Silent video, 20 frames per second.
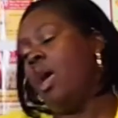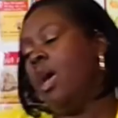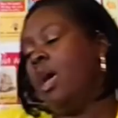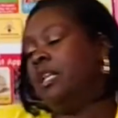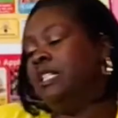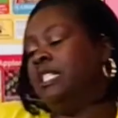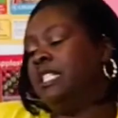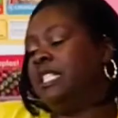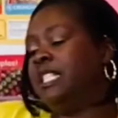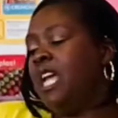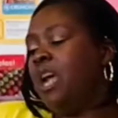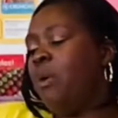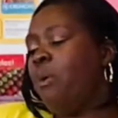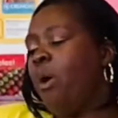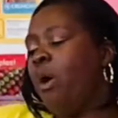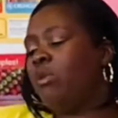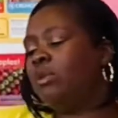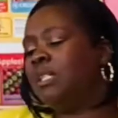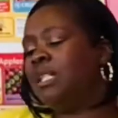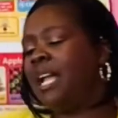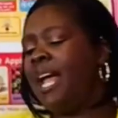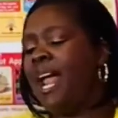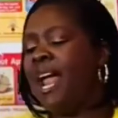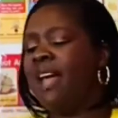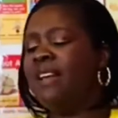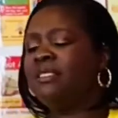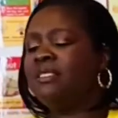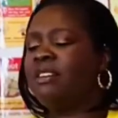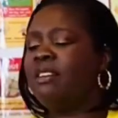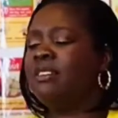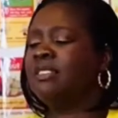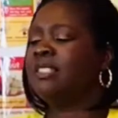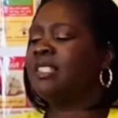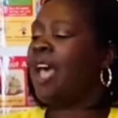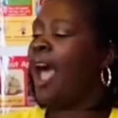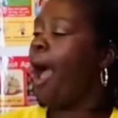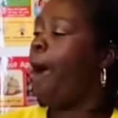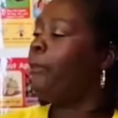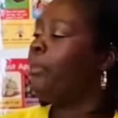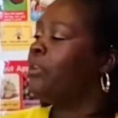0 lands on top
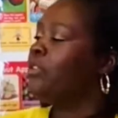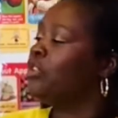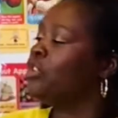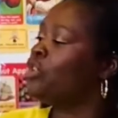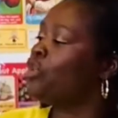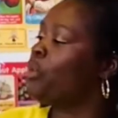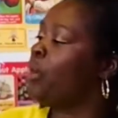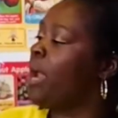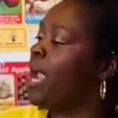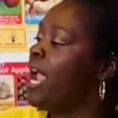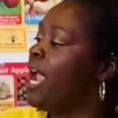of the tree,